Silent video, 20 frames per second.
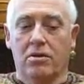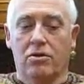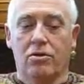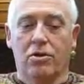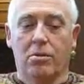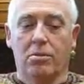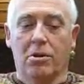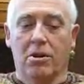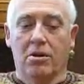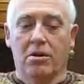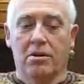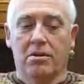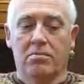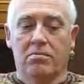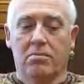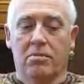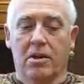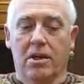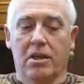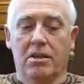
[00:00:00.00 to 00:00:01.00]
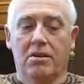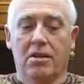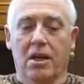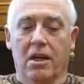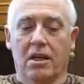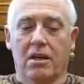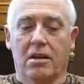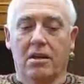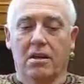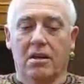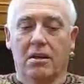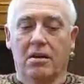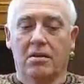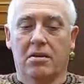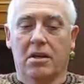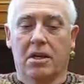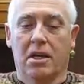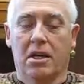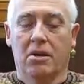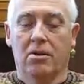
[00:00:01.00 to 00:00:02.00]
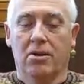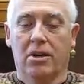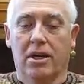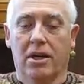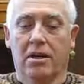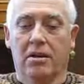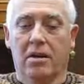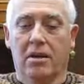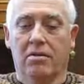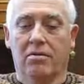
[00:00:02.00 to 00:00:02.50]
criminal intake hearing